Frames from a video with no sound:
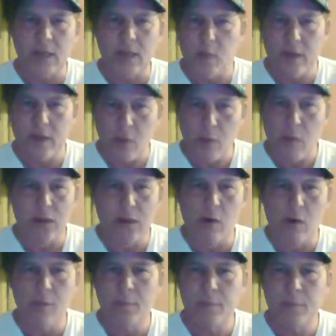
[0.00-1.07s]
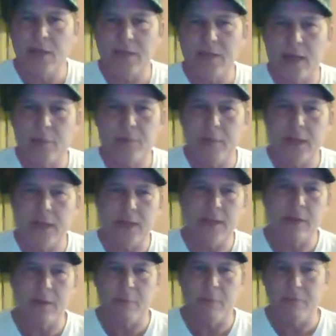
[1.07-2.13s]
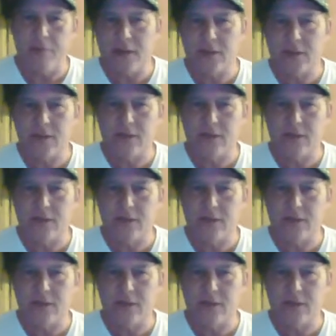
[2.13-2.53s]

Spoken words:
where they want to go, because I can probably get there faster.